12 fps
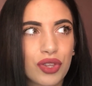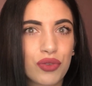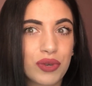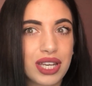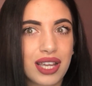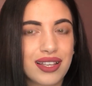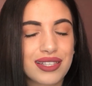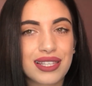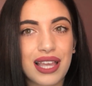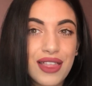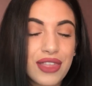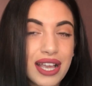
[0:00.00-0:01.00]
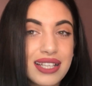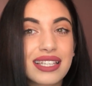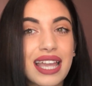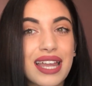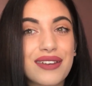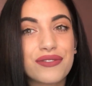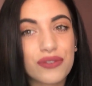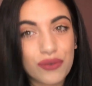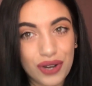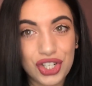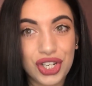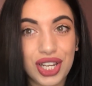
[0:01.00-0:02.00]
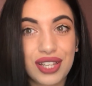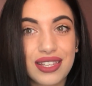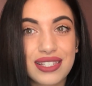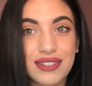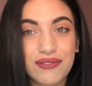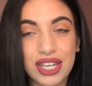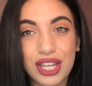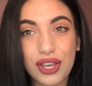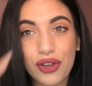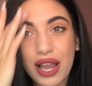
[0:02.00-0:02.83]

3 days. Thanks again for watching this video.